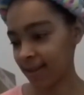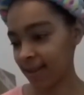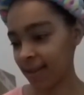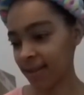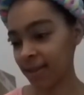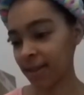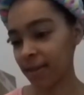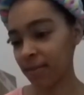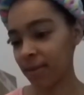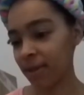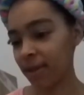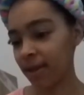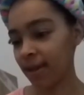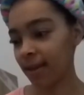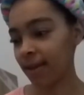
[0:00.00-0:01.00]
It's gonna
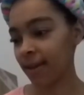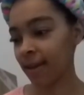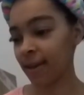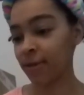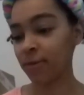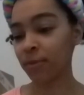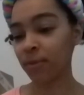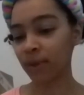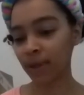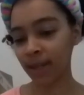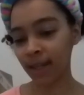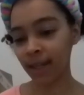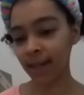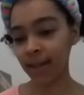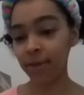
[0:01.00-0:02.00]
be it's
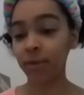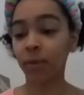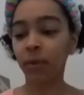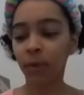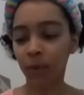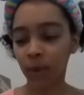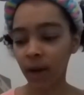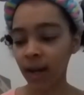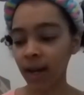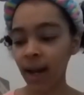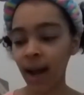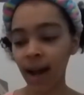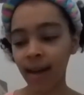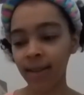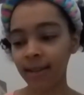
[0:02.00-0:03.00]
really nice. Ooh, and it
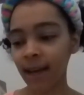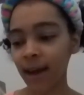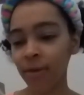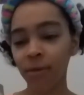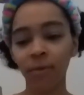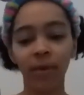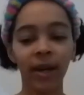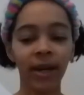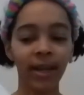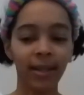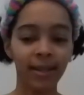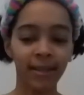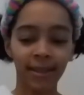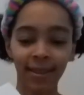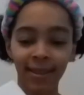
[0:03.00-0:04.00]
has how to
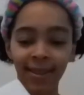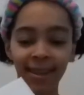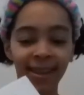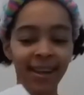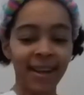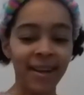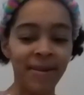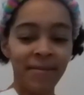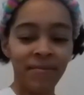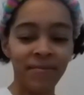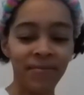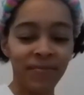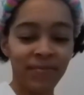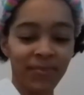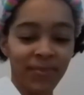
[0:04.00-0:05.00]
write um,
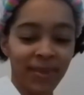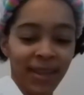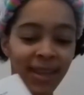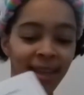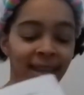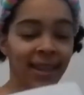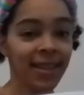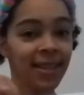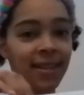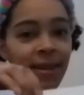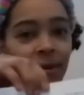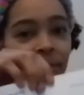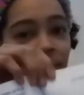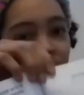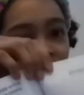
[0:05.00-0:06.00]

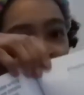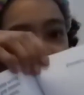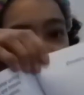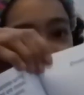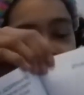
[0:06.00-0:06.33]
numbers